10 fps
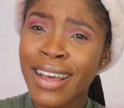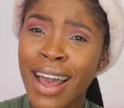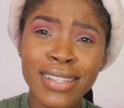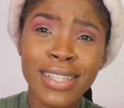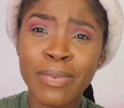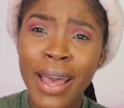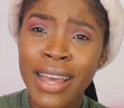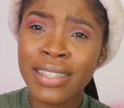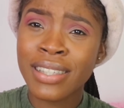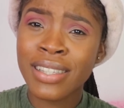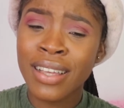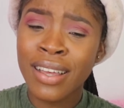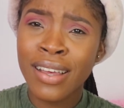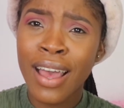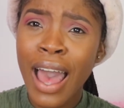Auntie Spice,
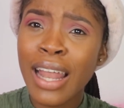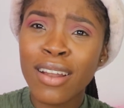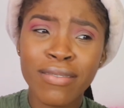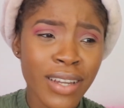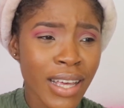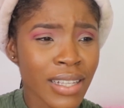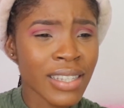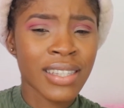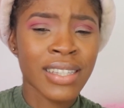I love this.